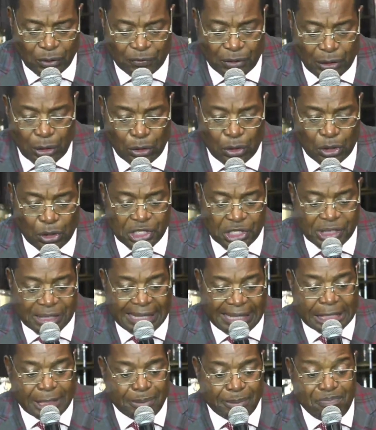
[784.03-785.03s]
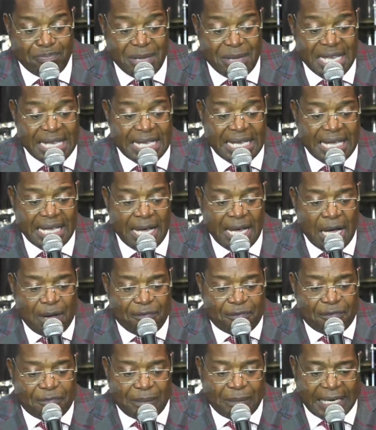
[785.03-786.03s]
the Lord, sent me
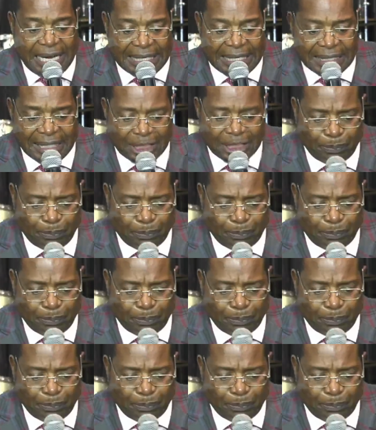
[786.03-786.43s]
from Kadesh